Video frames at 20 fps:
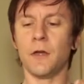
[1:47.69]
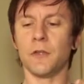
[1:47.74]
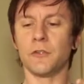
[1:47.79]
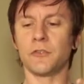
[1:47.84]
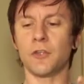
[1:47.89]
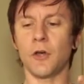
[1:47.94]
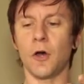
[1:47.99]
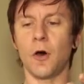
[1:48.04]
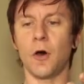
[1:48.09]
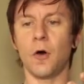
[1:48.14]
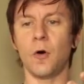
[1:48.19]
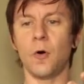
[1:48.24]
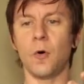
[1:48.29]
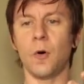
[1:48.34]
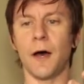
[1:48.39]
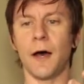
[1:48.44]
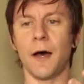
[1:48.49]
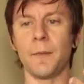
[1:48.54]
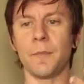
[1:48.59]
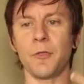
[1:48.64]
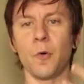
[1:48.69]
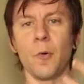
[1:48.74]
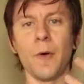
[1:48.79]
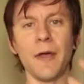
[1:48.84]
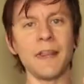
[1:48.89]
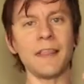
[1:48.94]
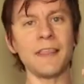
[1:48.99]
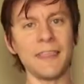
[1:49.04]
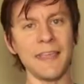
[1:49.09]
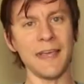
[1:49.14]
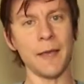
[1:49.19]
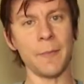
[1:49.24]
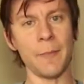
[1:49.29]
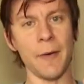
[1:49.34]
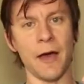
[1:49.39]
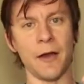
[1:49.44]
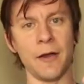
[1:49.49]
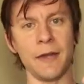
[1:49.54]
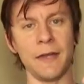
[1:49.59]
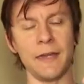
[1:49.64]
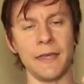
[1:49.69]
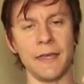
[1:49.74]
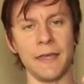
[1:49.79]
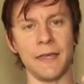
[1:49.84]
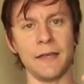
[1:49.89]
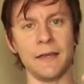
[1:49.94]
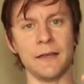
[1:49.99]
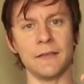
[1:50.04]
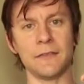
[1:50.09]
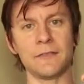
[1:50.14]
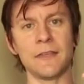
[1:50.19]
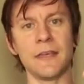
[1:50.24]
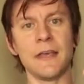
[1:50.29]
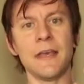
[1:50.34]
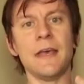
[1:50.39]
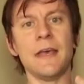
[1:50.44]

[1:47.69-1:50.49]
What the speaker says: So the way to think about it is